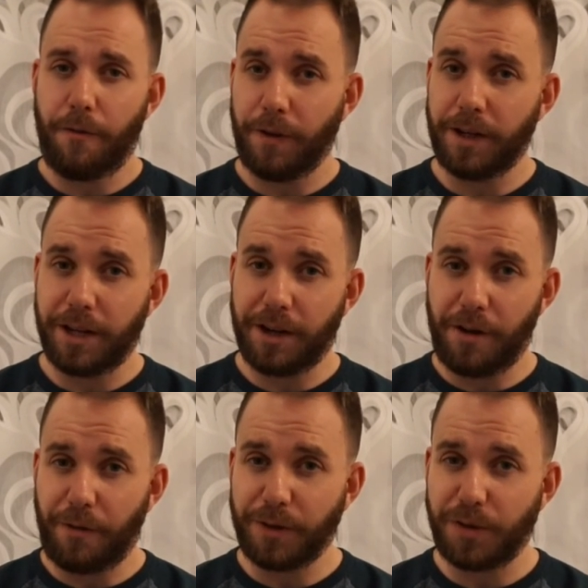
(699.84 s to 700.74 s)
Funnily
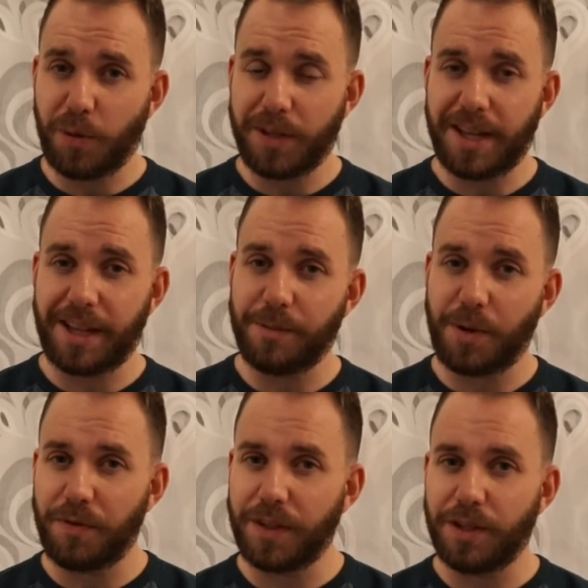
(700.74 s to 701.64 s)
enough, I do at the end of
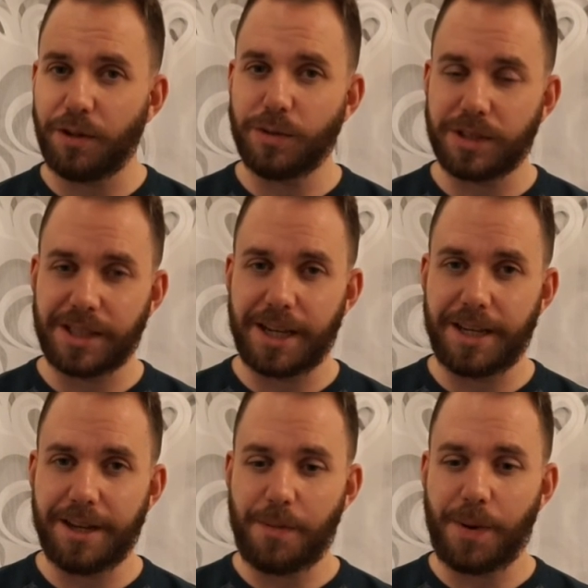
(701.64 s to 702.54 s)
my videos
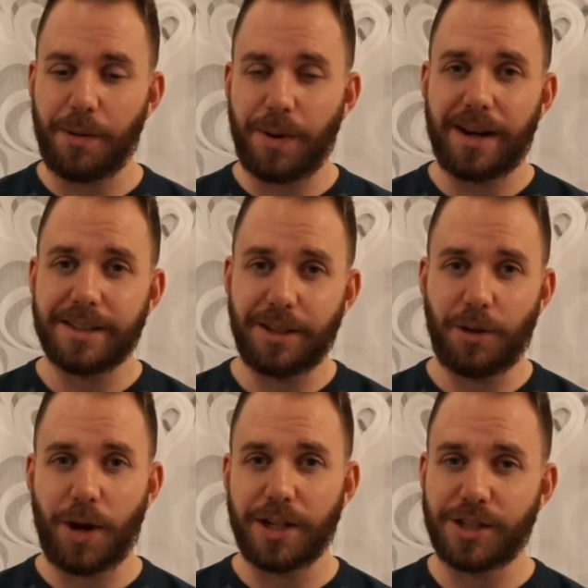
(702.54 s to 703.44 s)
say about asking
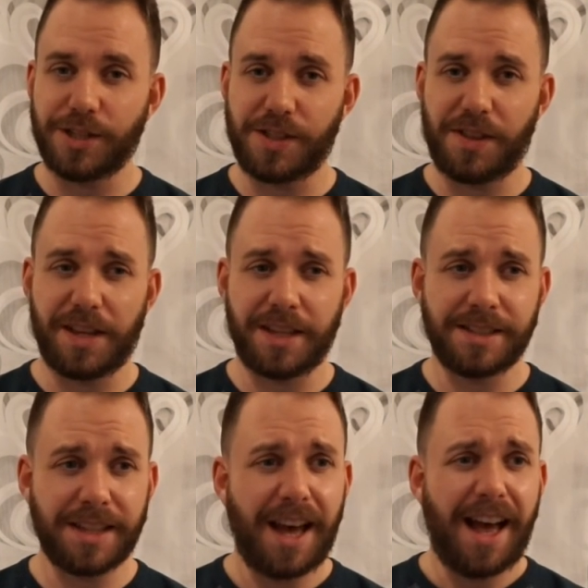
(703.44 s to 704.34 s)
questions and
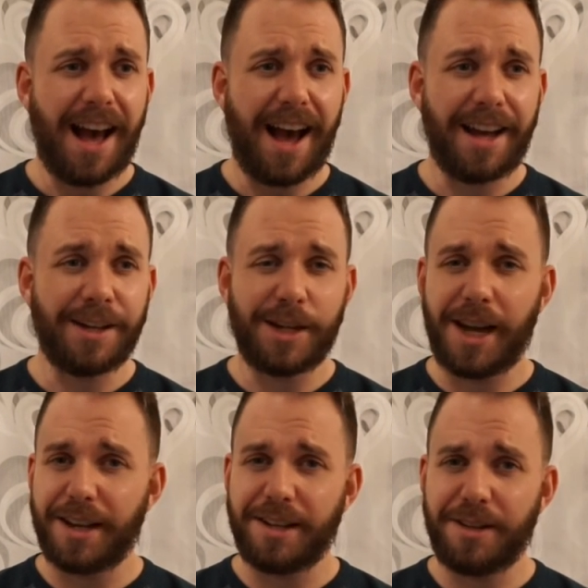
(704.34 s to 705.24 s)
things, and I
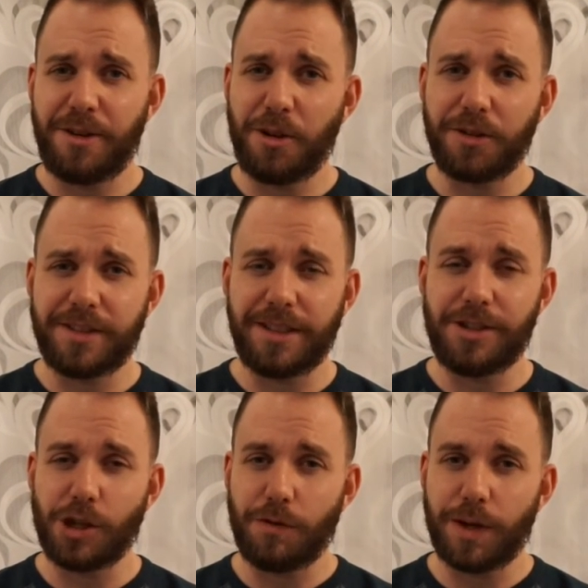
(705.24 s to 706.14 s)
had a
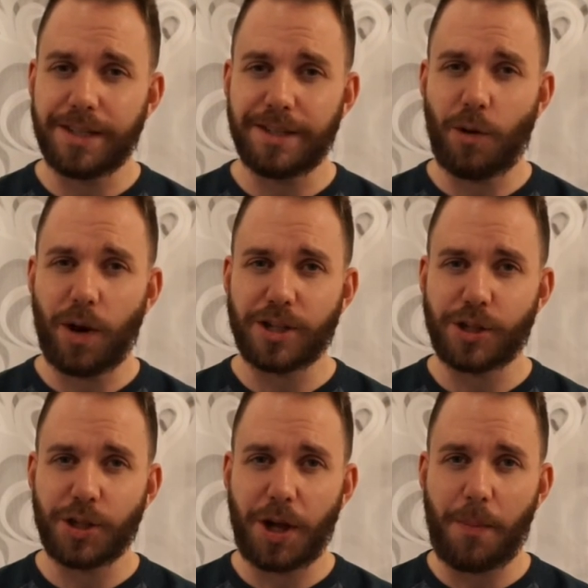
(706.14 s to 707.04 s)
non-DJ related
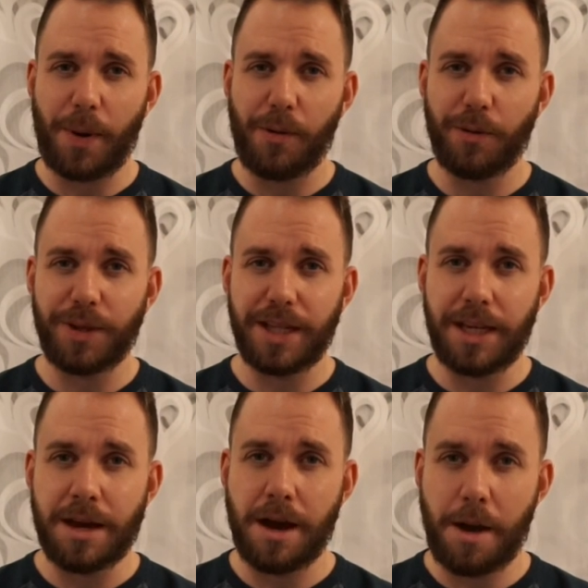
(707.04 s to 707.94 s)
question about
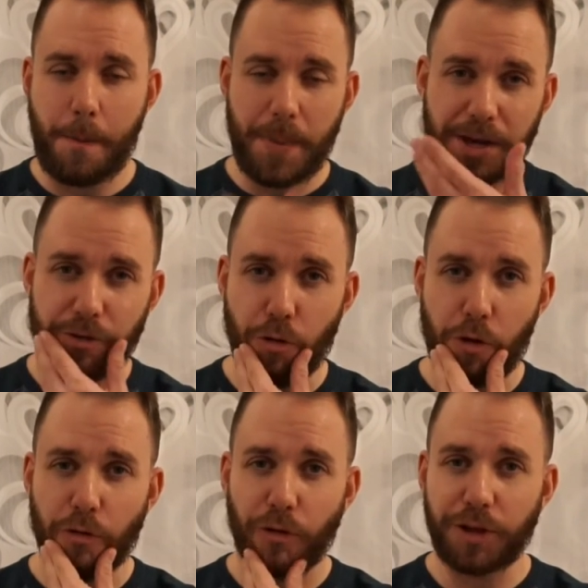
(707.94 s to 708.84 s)
the beard
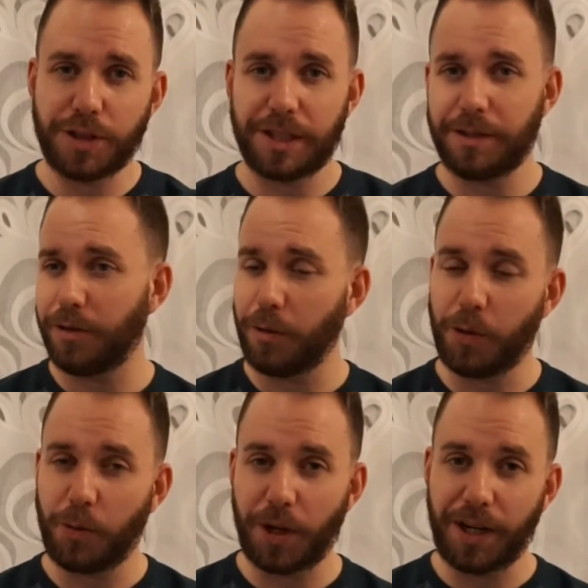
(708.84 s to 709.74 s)
growth, because I don't
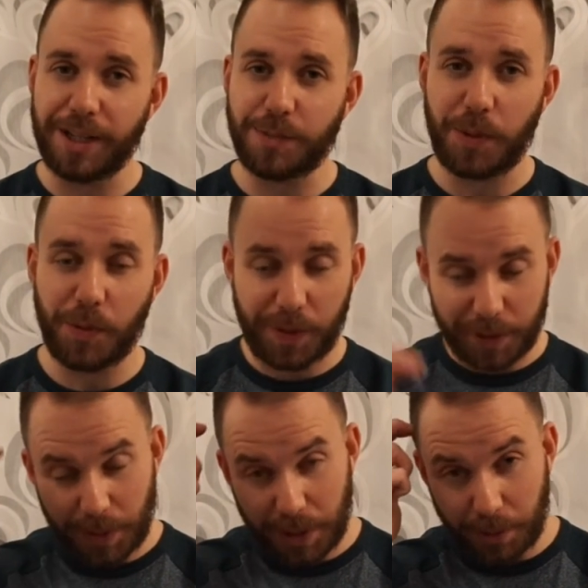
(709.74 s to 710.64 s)
know what it is. People
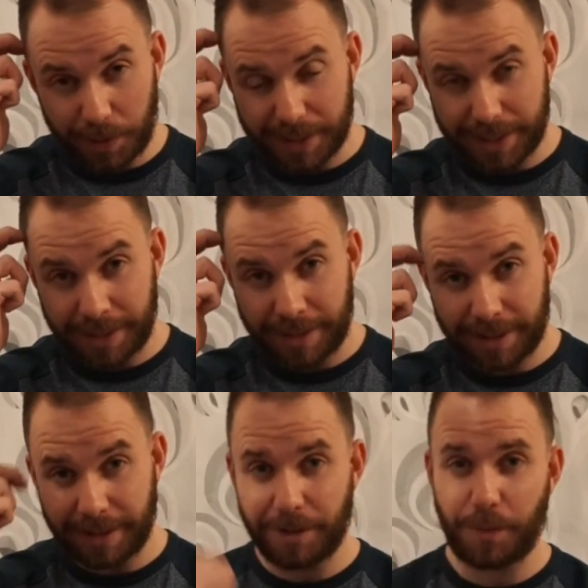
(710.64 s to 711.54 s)
must be
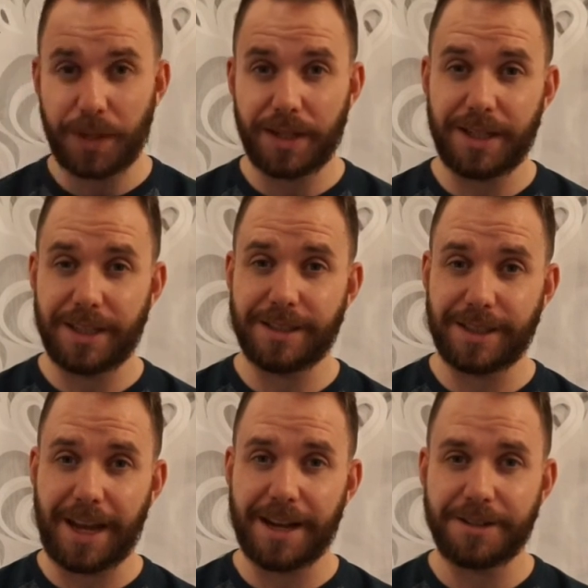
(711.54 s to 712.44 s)
noticing that the beard is
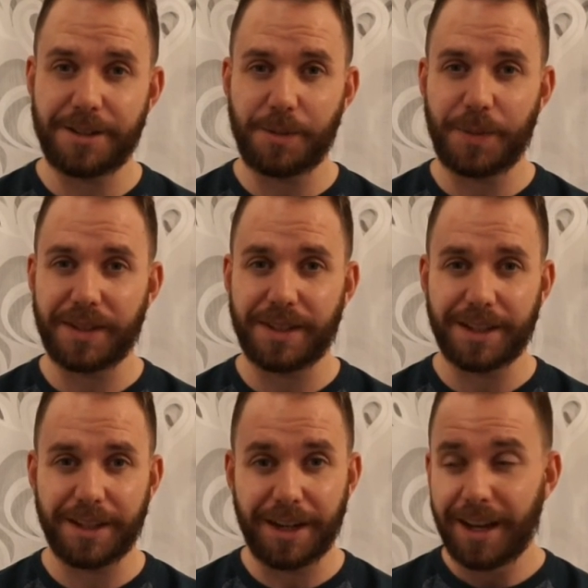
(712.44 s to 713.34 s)
getting a little bit
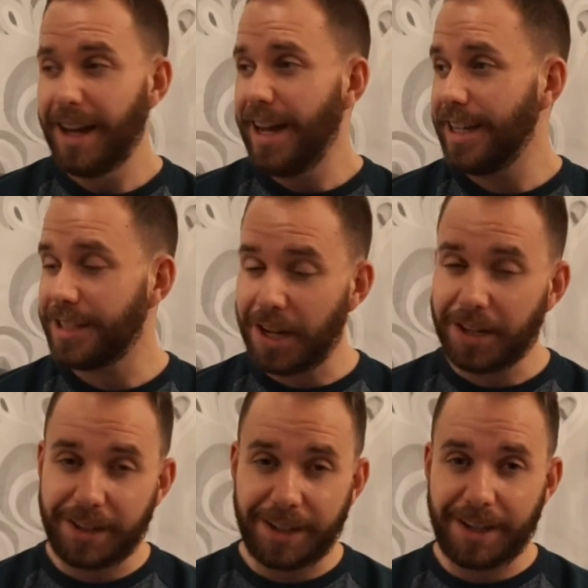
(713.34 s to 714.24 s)
thicker. It's
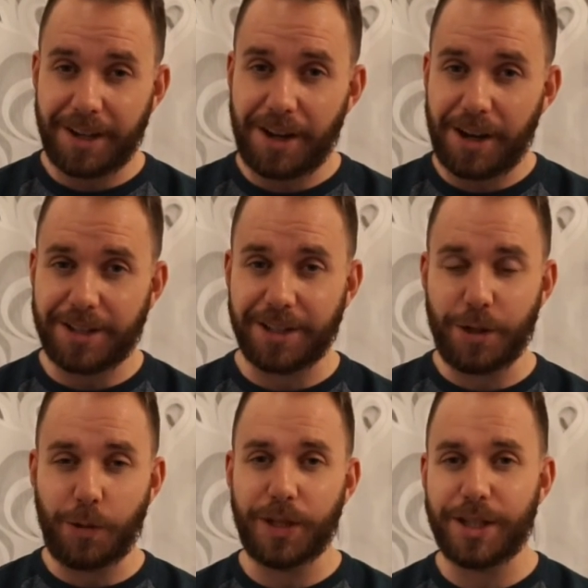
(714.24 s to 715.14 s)
nothing to
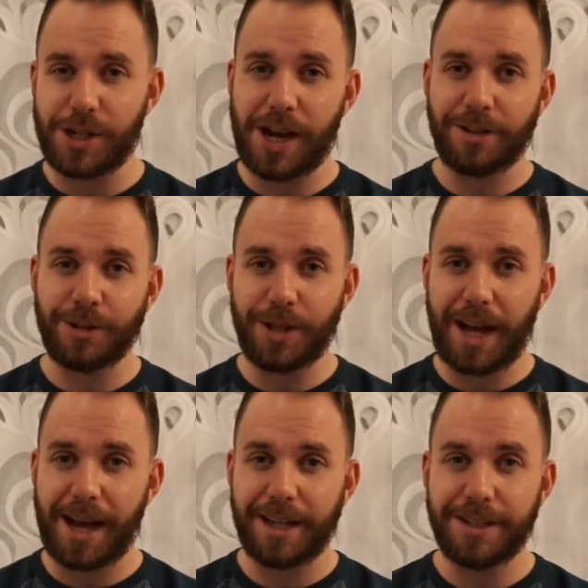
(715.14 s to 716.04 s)
do with the channel,
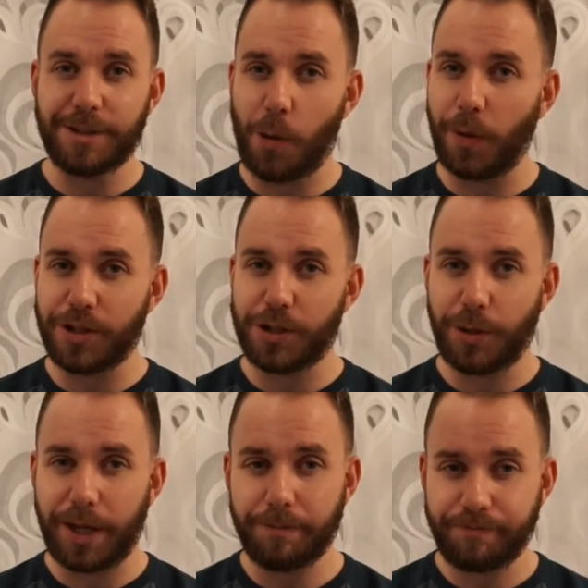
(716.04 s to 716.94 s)
and there's not much
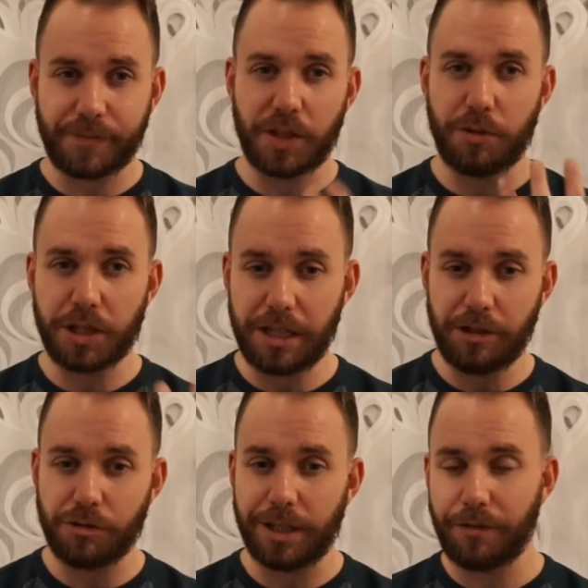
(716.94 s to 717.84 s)
to it. You just
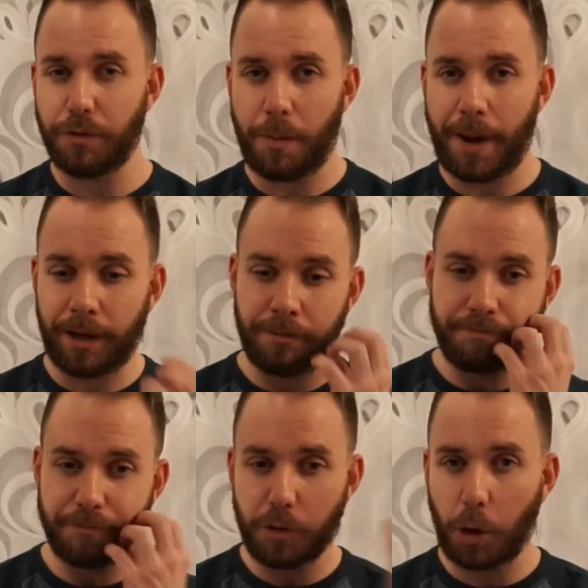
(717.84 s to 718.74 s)
literally, if you're a man,
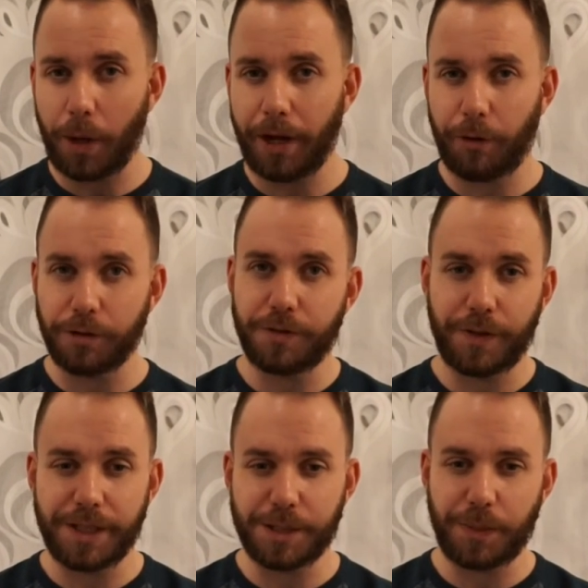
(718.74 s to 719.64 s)
grow hair on your
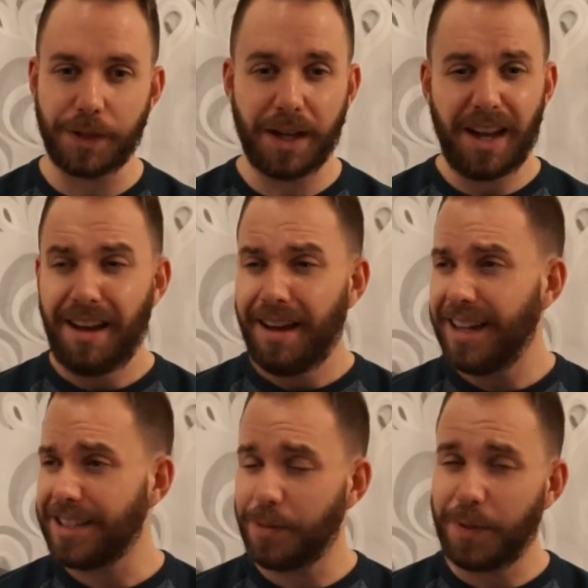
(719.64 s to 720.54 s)
face. But
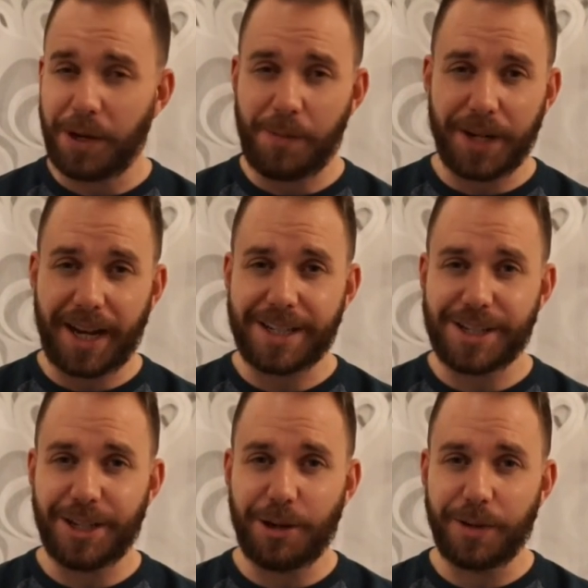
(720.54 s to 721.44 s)
it's something I might
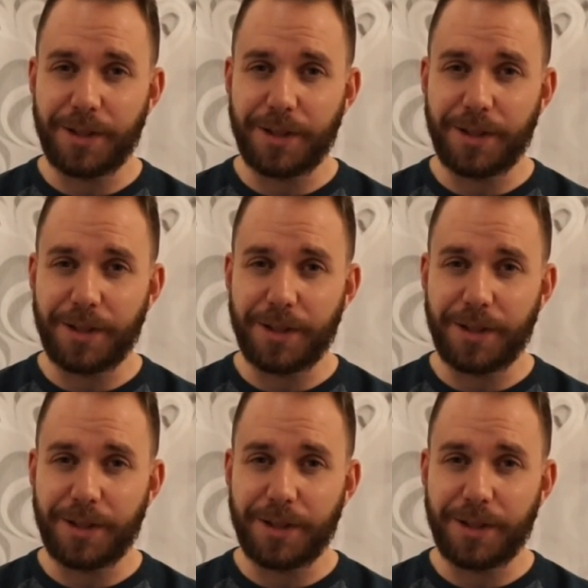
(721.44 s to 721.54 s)
actually go